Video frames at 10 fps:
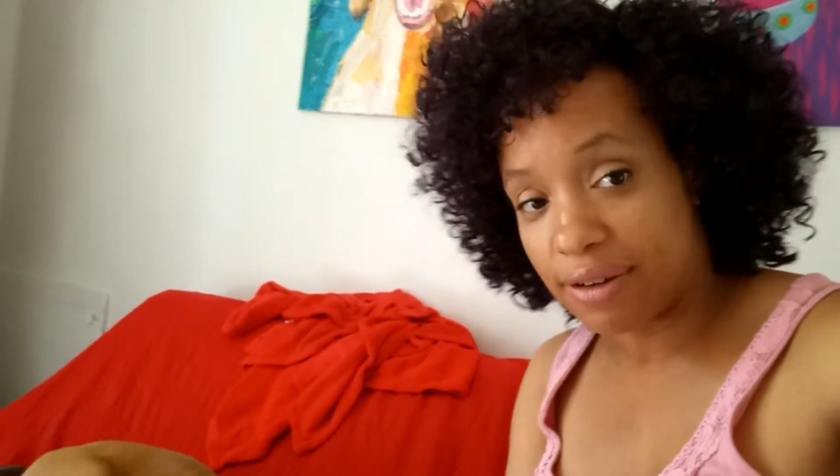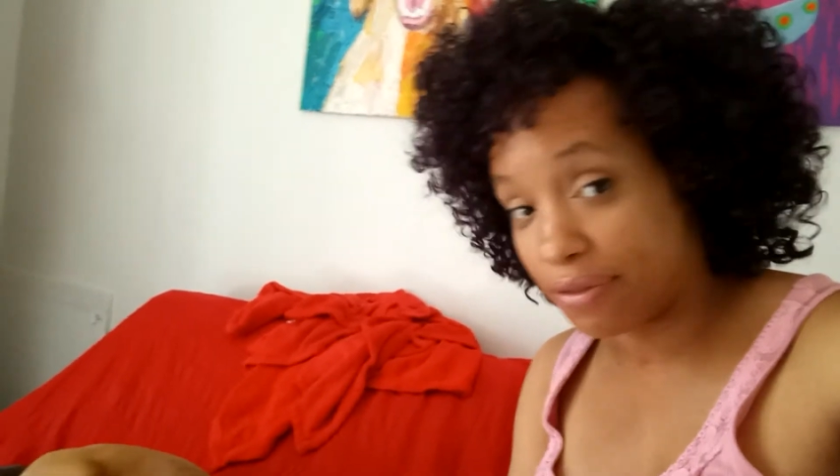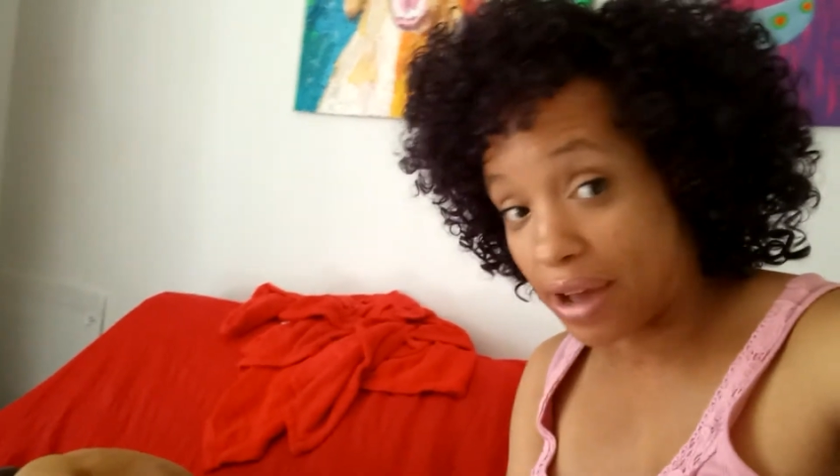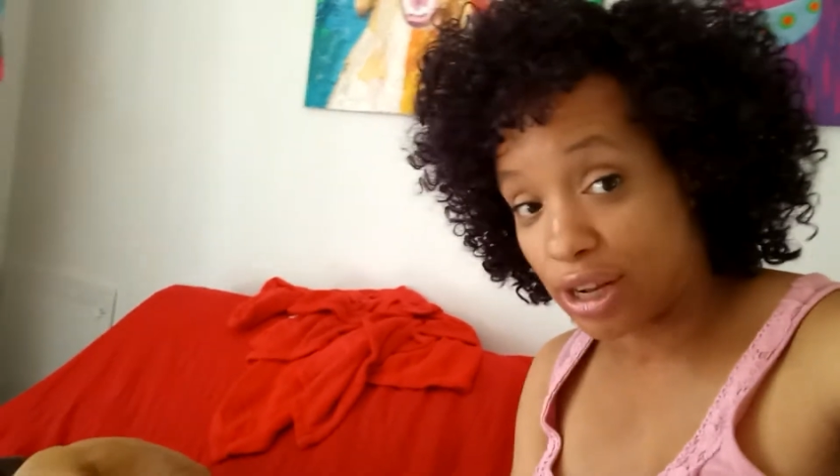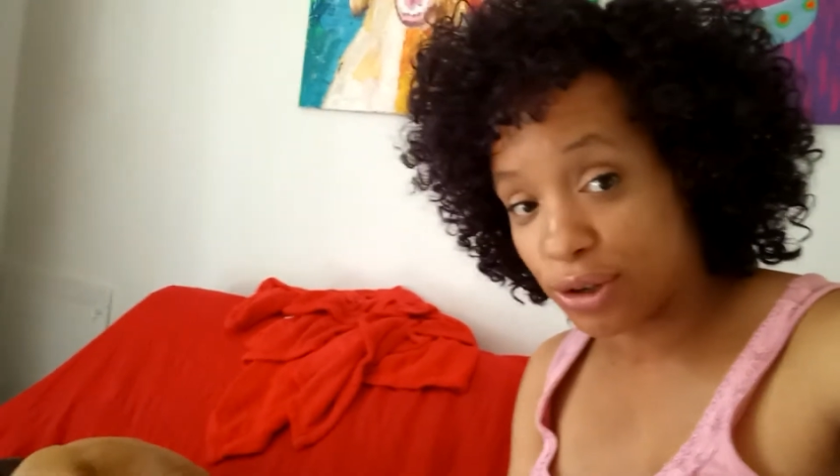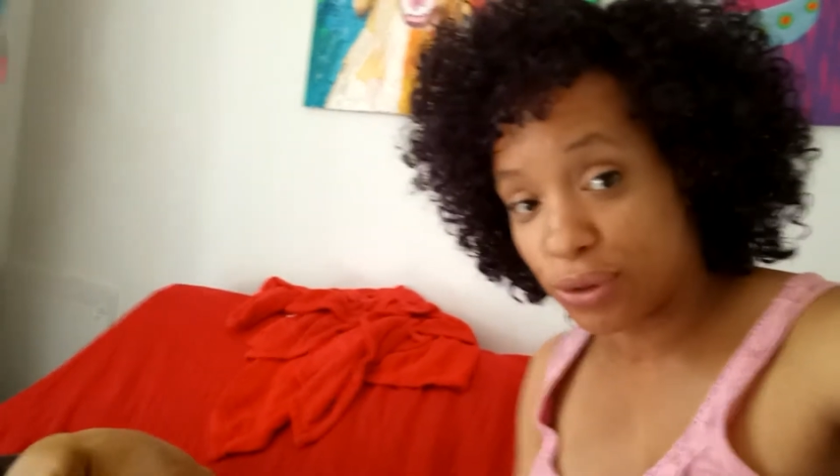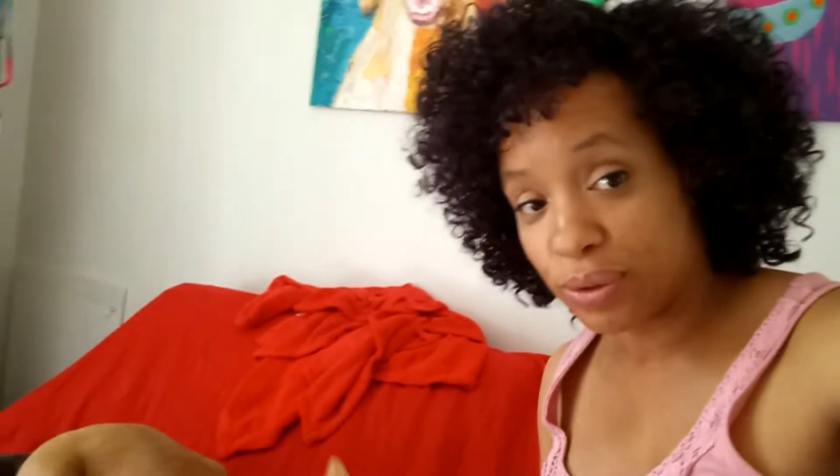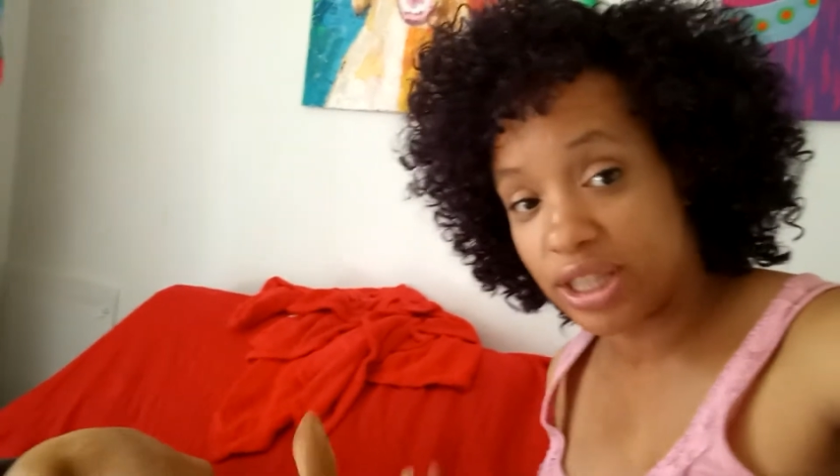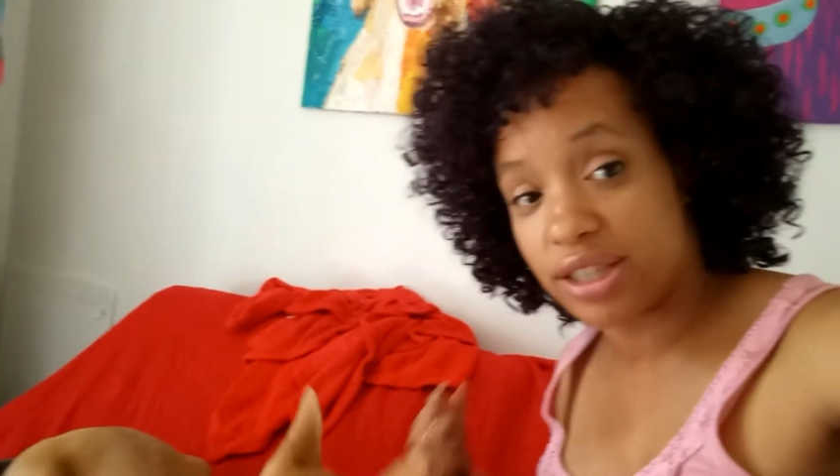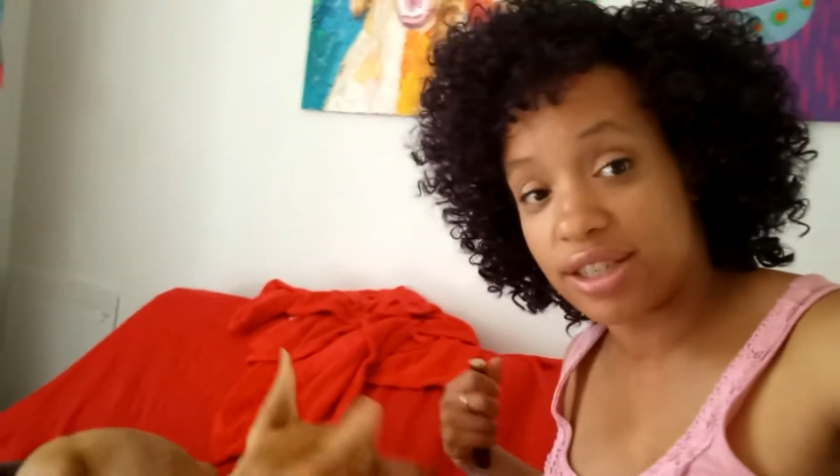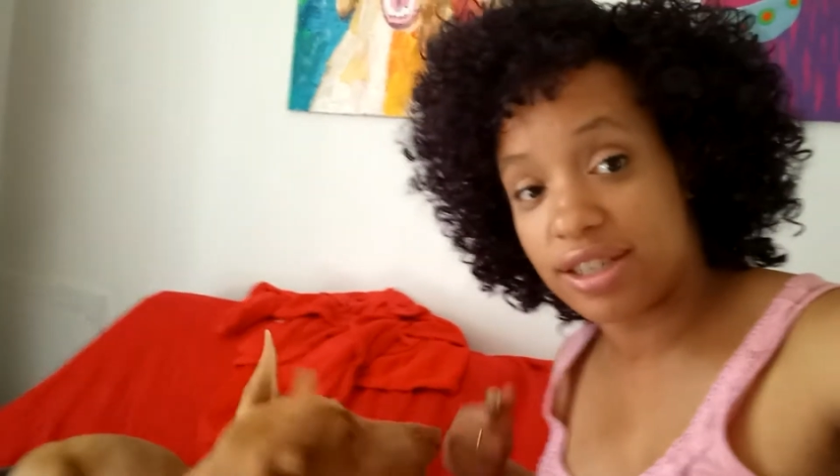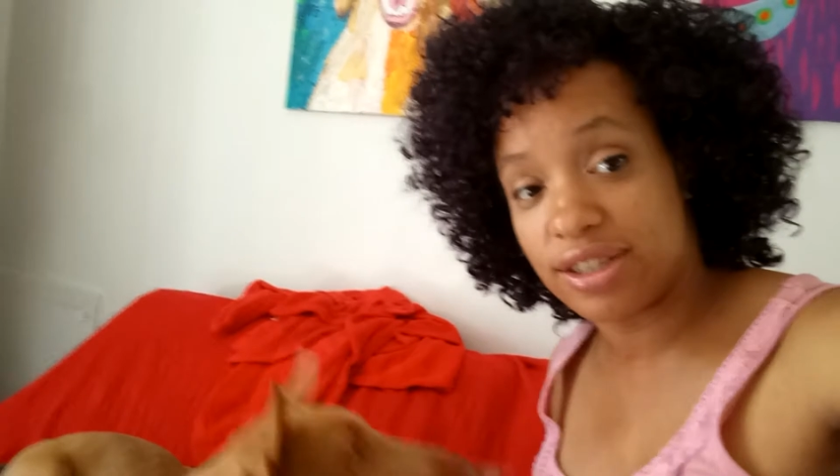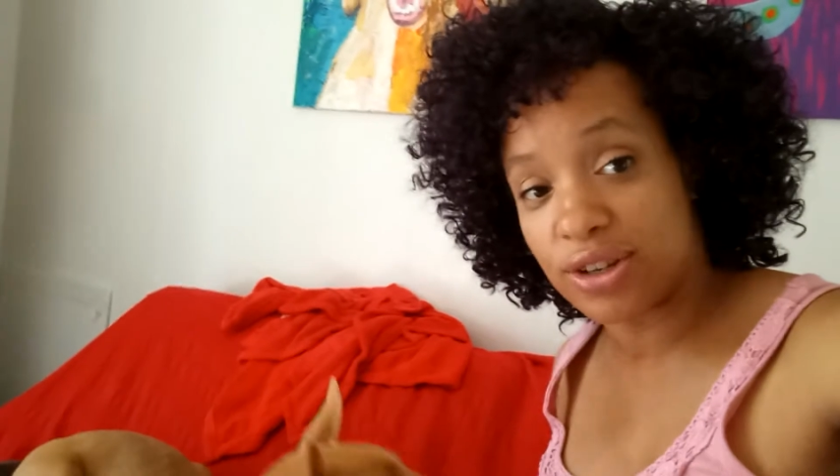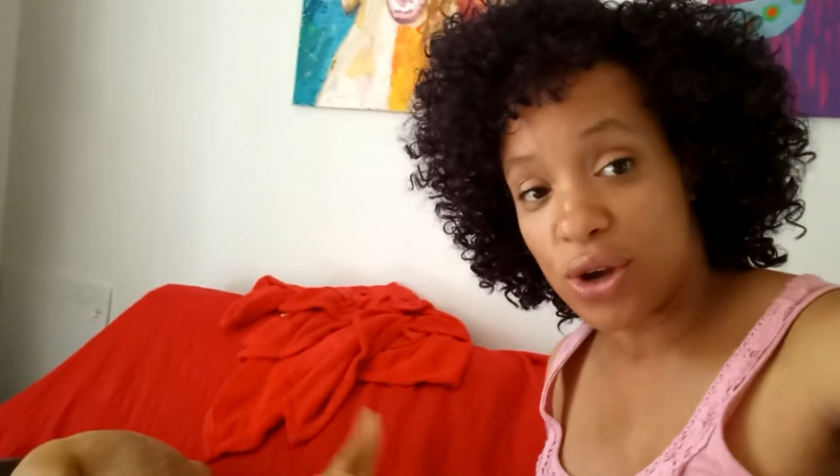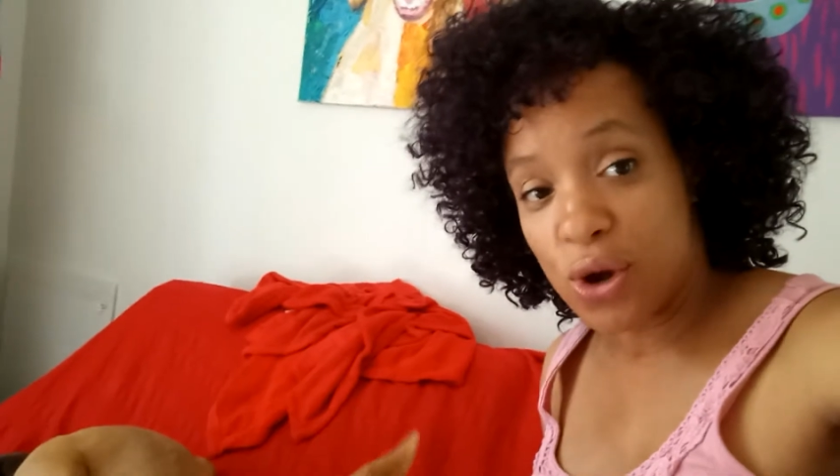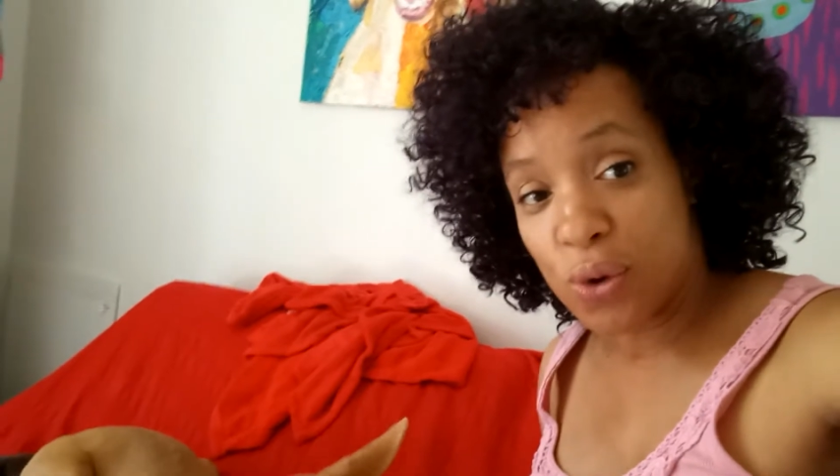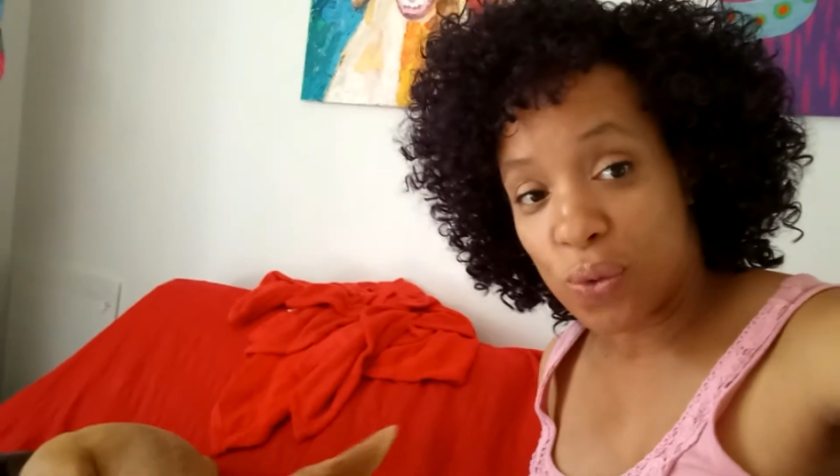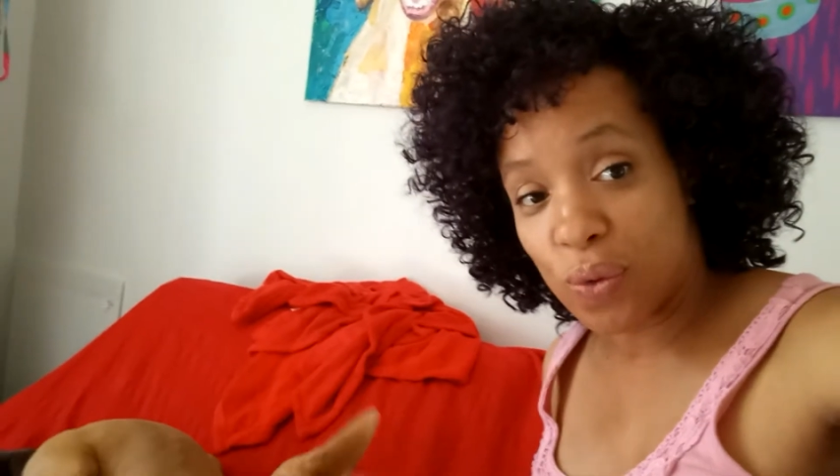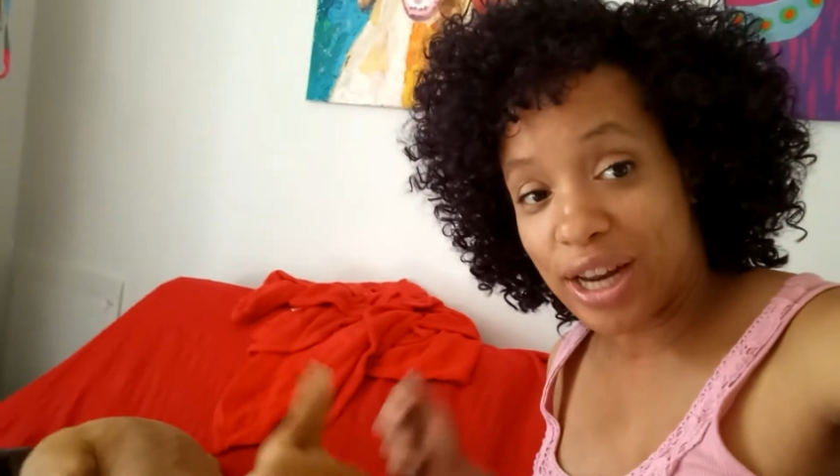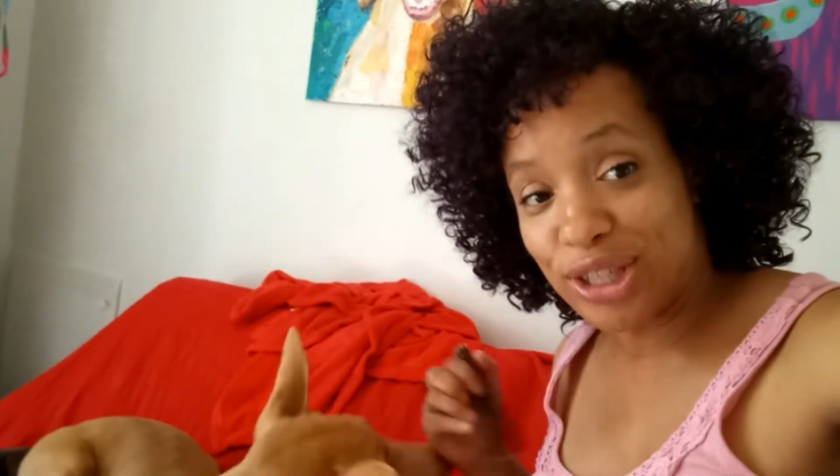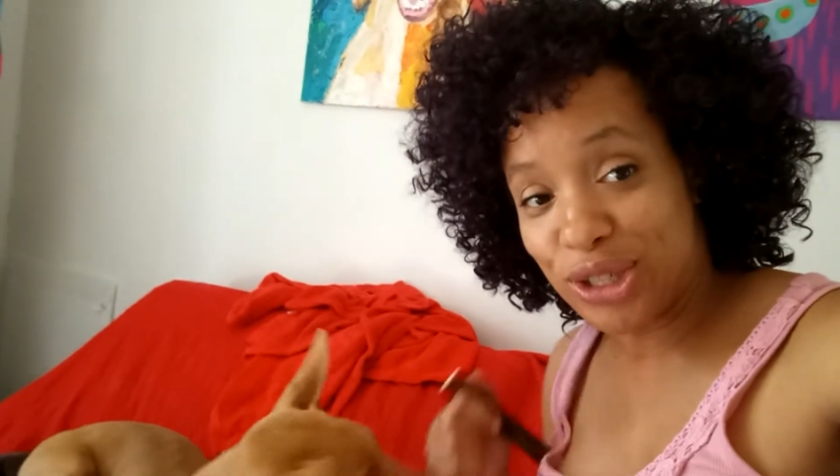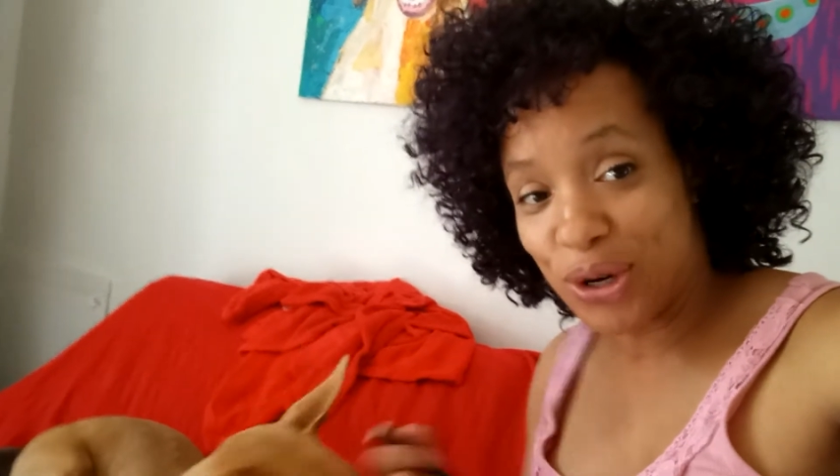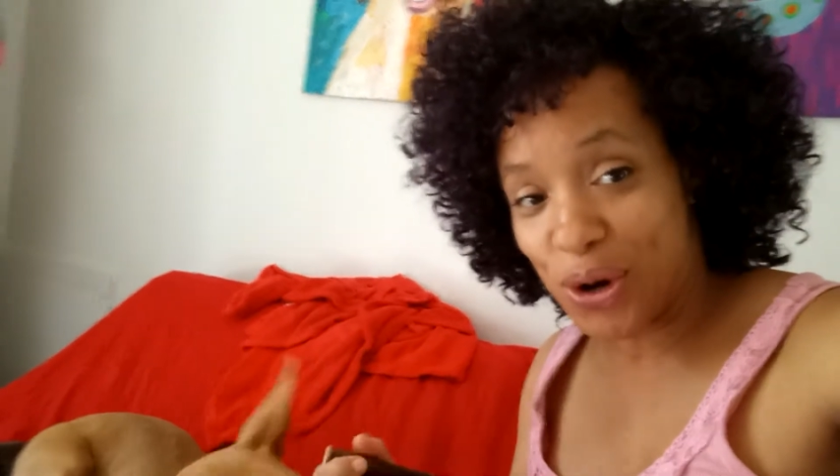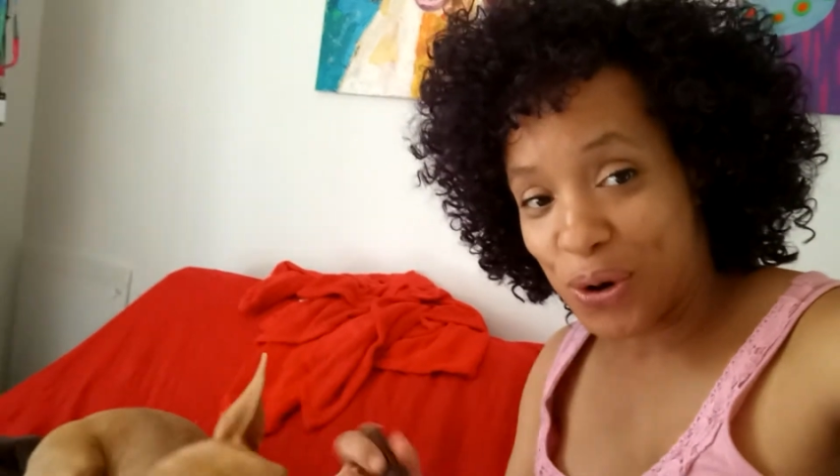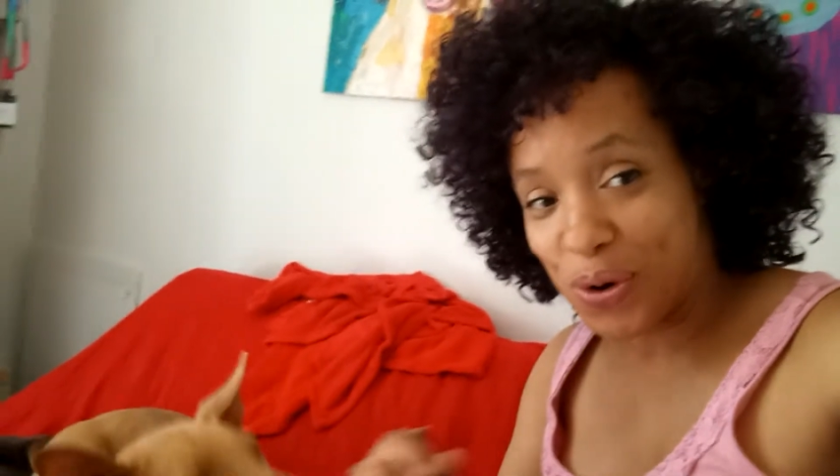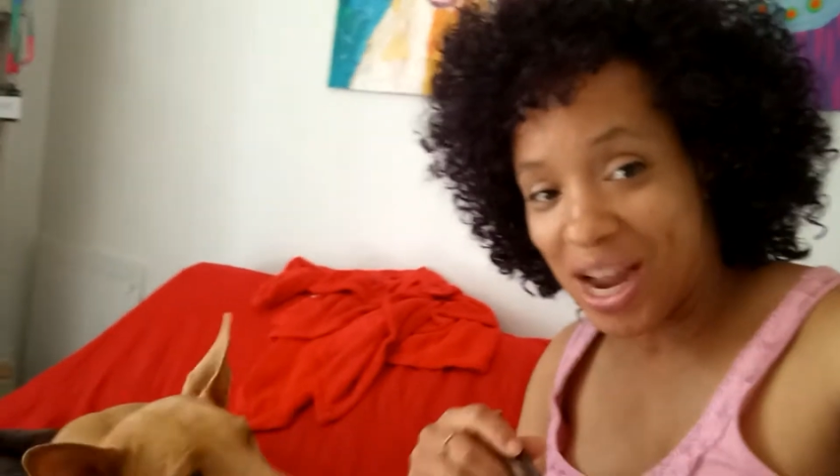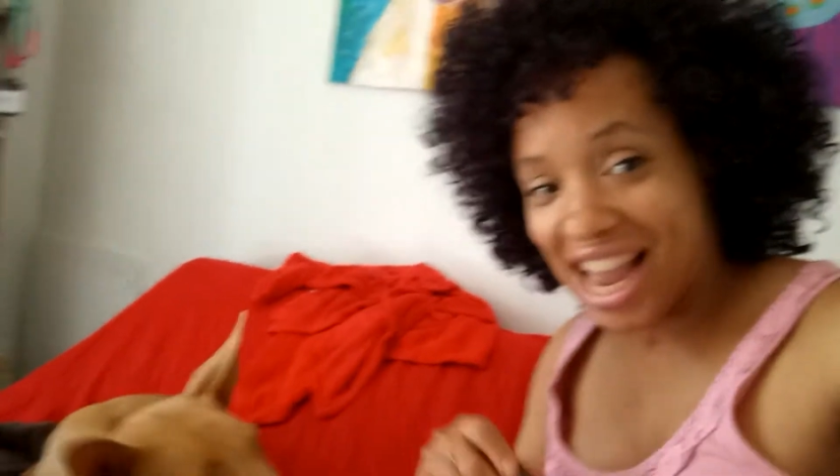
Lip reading: follow, which is rachelhelps.com.